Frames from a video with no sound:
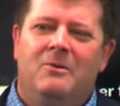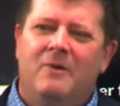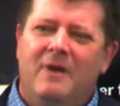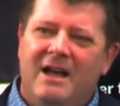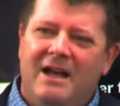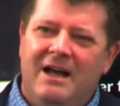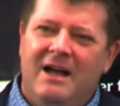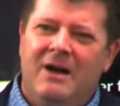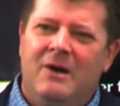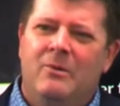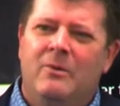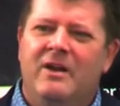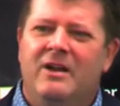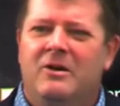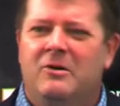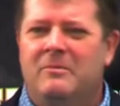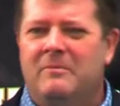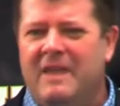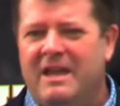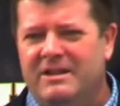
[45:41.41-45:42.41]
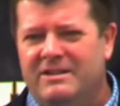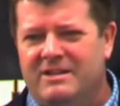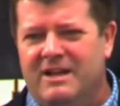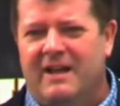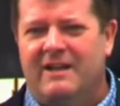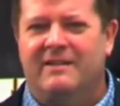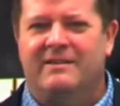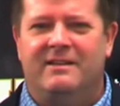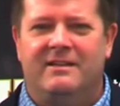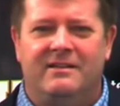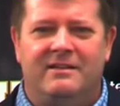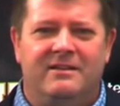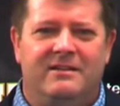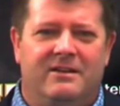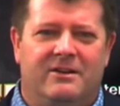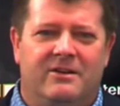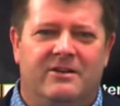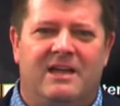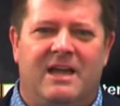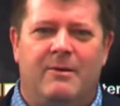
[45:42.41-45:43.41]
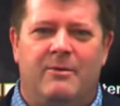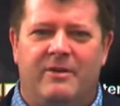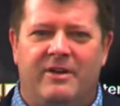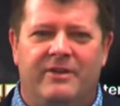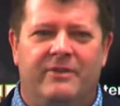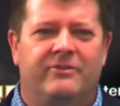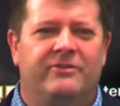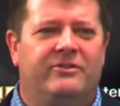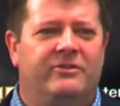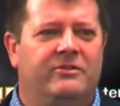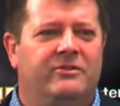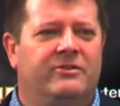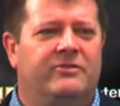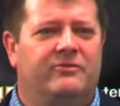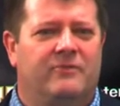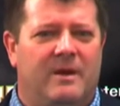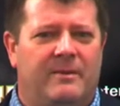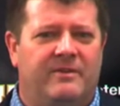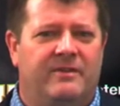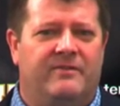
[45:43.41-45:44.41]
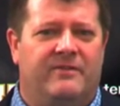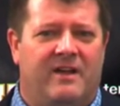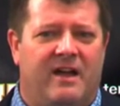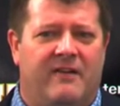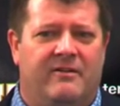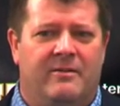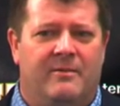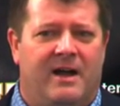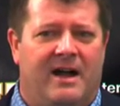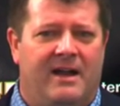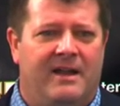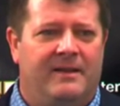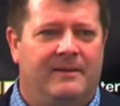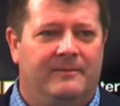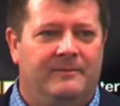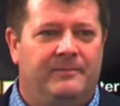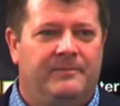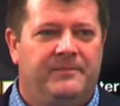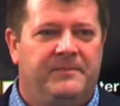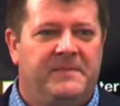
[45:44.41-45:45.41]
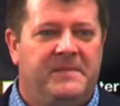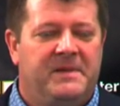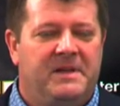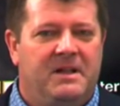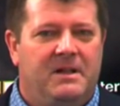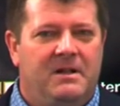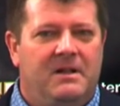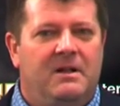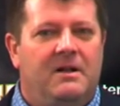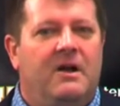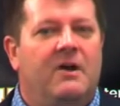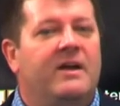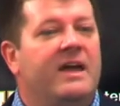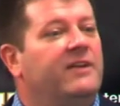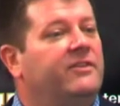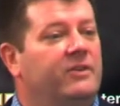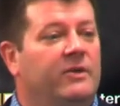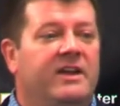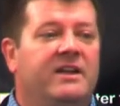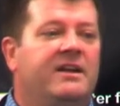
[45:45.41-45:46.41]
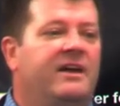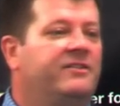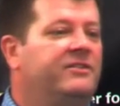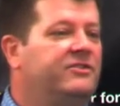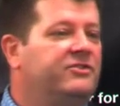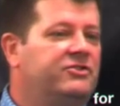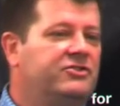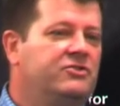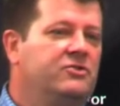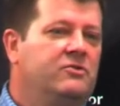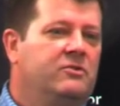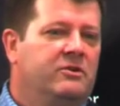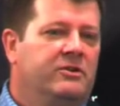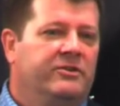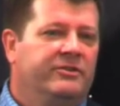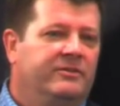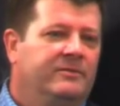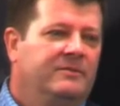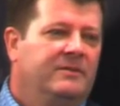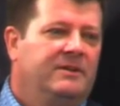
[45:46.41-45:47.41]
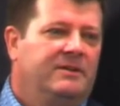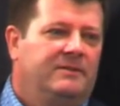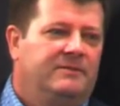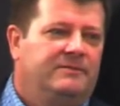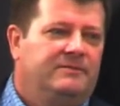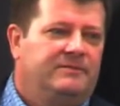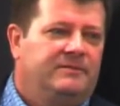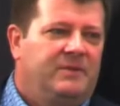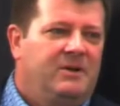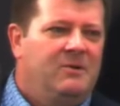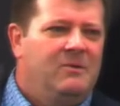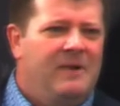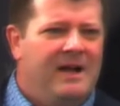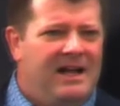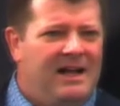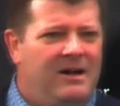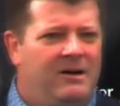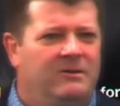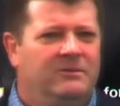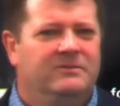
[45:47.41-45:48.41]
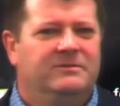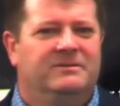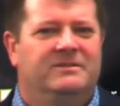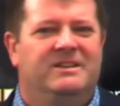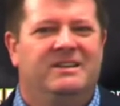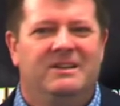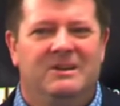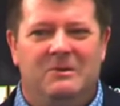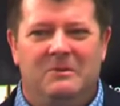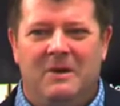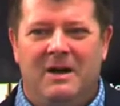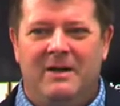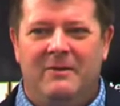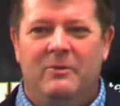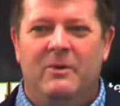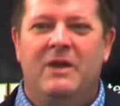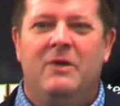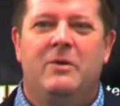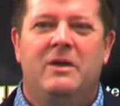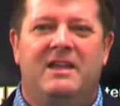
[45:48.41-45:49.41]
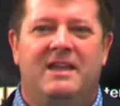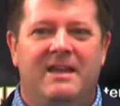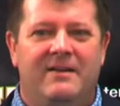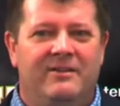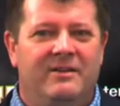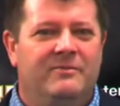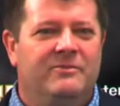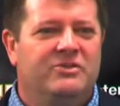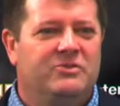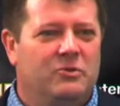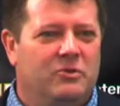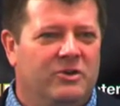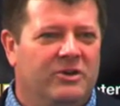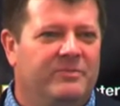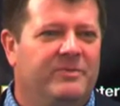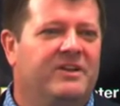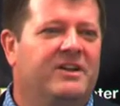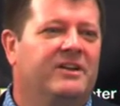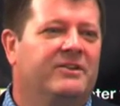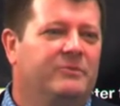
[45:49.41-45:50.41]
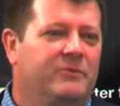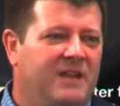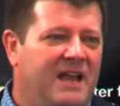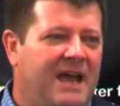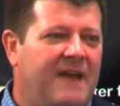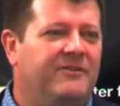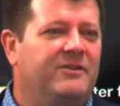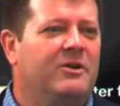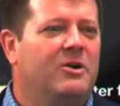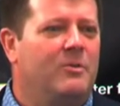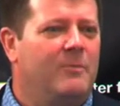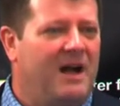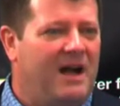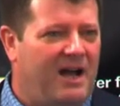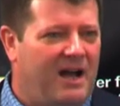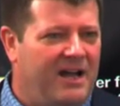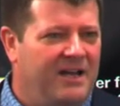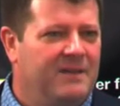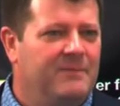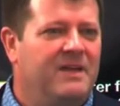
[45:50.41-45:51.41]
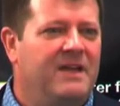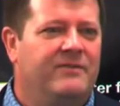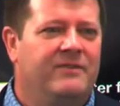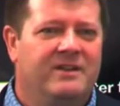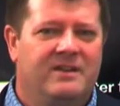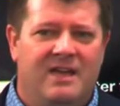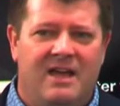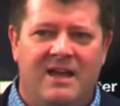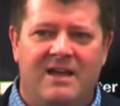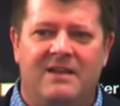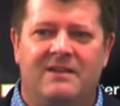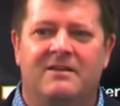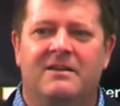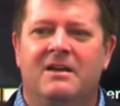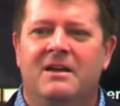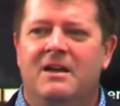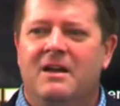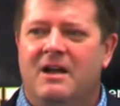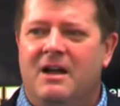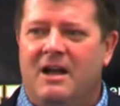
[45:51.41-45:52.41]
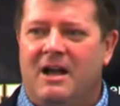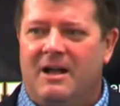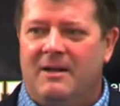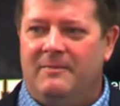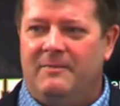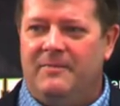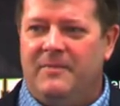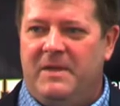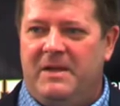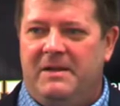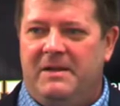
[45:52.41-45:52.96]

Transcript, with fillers: Well, we don't make Johnny sit at the dinner table because it was too disruptive for everybody. Okay, so he does his chores. Well, you know what? We quit giving him chores because we'd have to go behind him every day. And